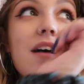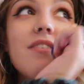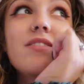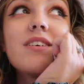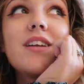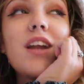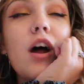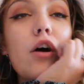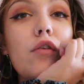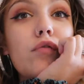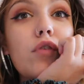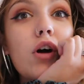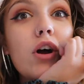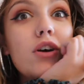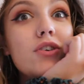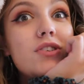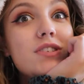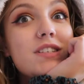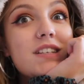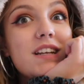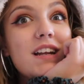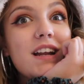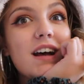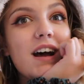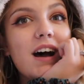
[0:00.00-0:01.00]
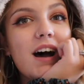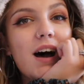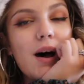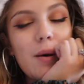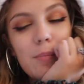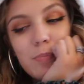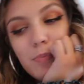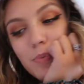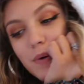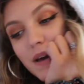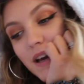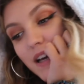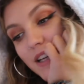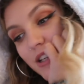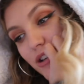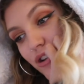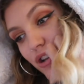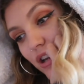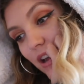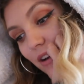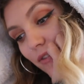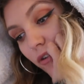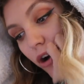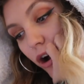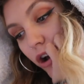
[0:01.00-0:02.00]
having a roast dinner, a big
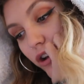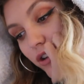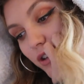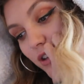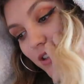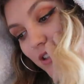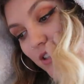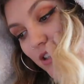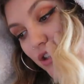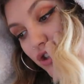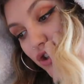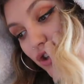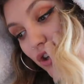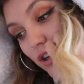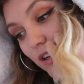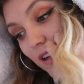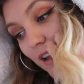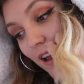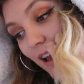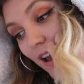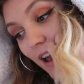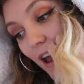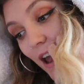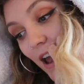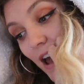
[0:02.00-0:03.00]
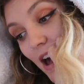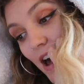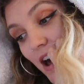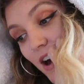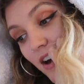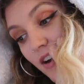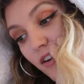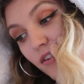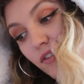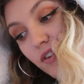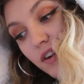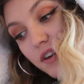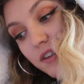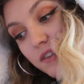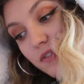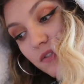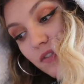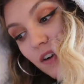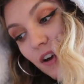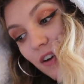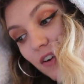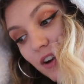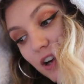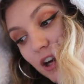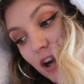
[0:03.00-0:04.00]
Sunday roast, because it's Sunday. Feels
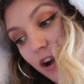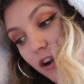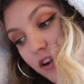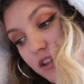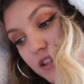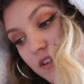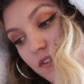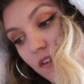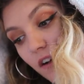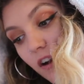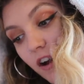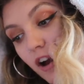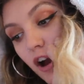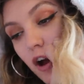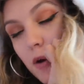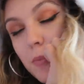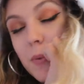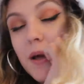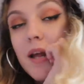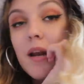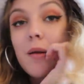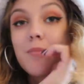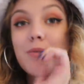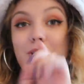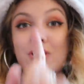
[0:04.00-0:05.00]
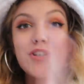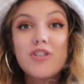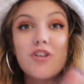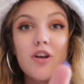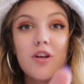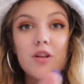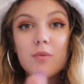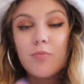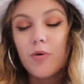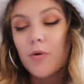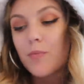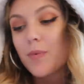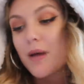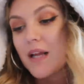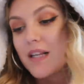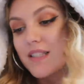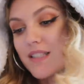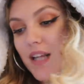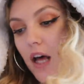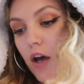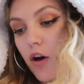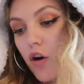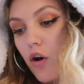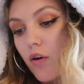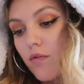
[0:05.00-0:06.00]
very cozy, very homely. And I'm gonna show you the
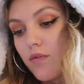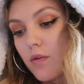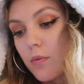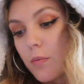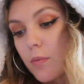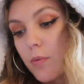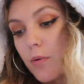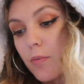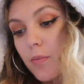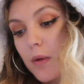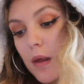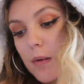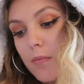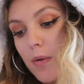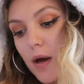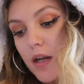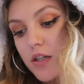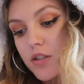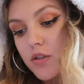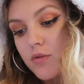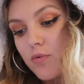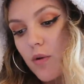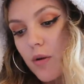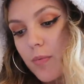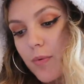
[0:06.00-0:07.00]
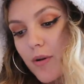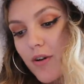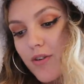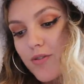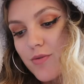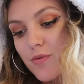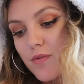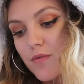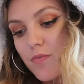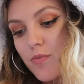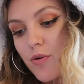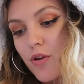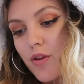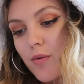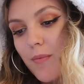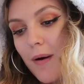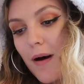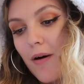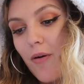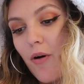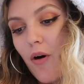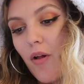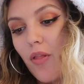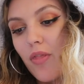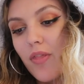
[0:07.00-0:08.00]
pumpkins that I got from the pumpkin patch as well, because we've put them
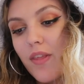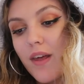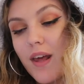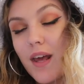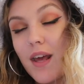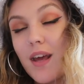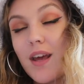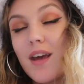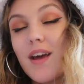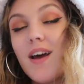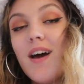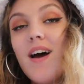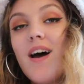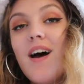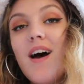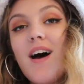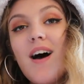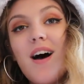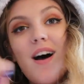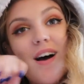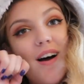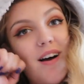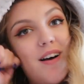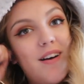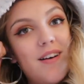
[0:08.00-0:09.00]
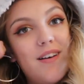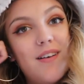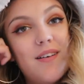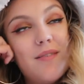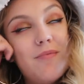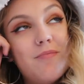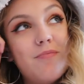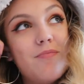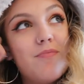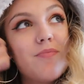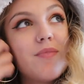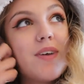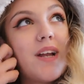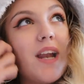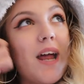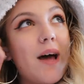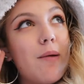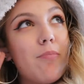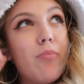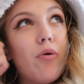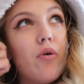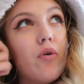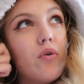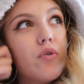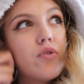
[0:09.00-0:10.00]
out on the
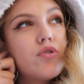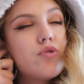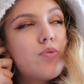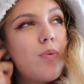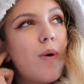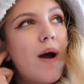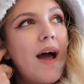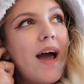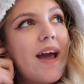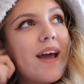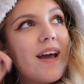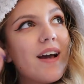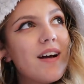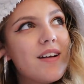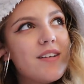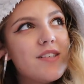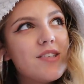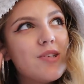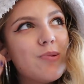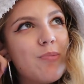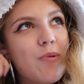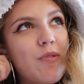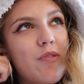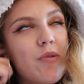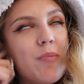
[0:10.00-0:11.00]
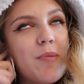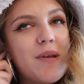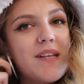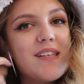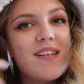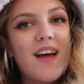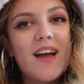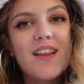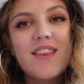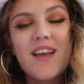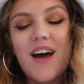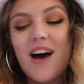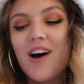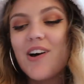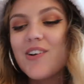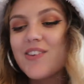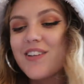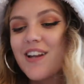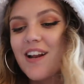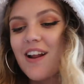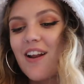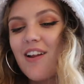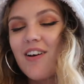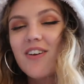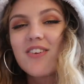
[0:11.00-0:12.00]
like porchway and some of them inside the house,
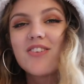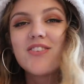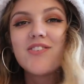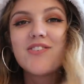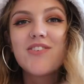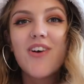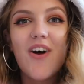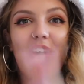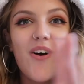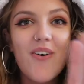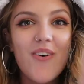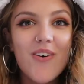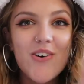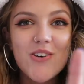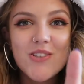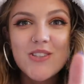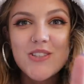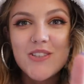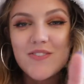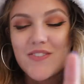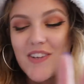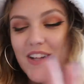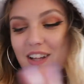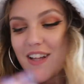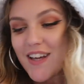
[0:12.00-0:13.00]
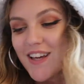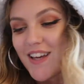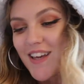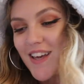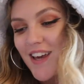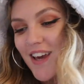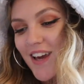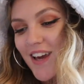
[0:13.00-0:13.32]
and it looks so autumnal and